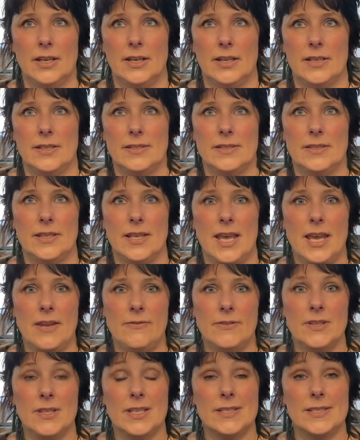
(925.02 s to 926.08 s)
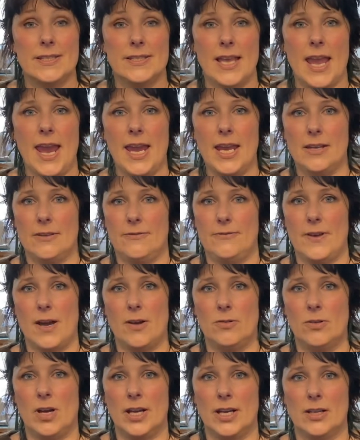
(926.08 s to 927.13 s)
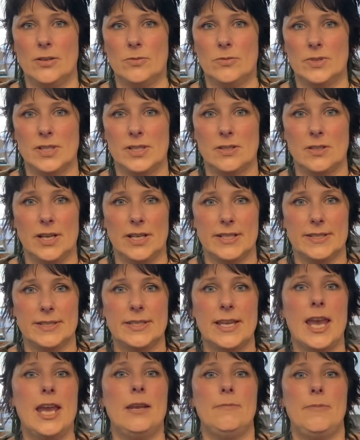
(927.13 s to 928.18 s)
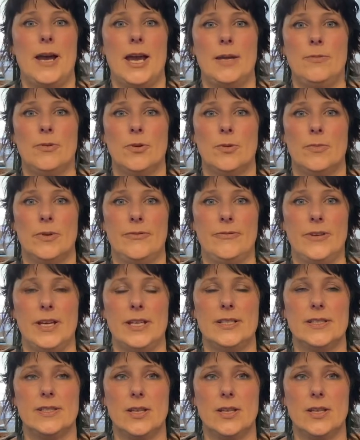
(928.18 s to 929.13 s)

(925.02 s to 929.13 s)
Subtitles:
So even the sand felt like it was like sandpaper on my feet.